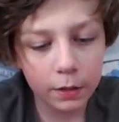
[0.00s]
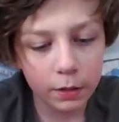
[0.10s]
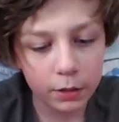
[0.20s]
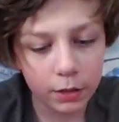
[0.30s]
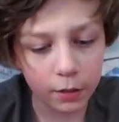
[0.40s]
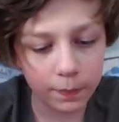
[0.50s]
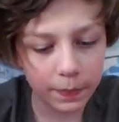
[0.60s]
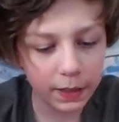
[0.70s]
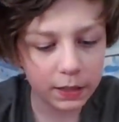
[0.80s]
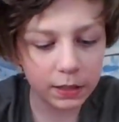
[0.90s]
So
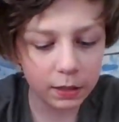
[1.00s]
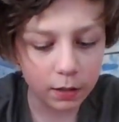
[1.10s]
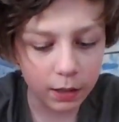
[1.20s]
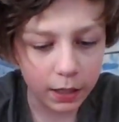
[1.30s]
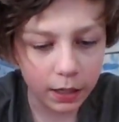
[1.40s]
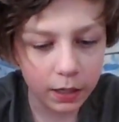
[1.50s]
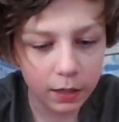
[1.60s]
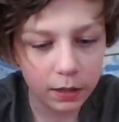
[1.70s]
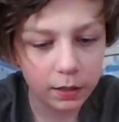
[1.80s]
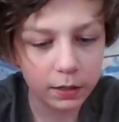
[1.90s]
basically,
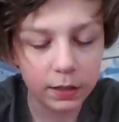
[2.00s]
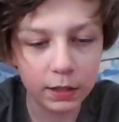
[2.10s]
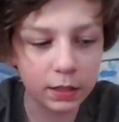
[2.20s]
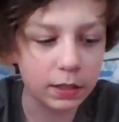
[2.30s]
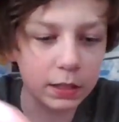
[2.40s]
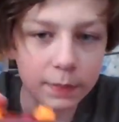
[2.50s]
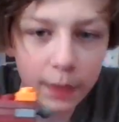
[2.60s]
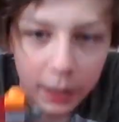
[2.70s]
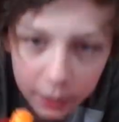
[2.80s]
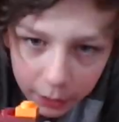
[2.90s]
this is his
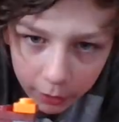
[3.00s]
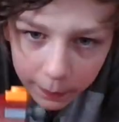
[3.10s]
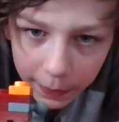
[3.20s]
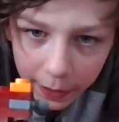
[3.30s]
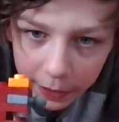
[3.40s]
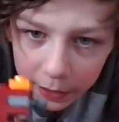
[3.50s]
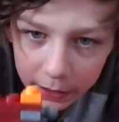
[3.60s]
main little body.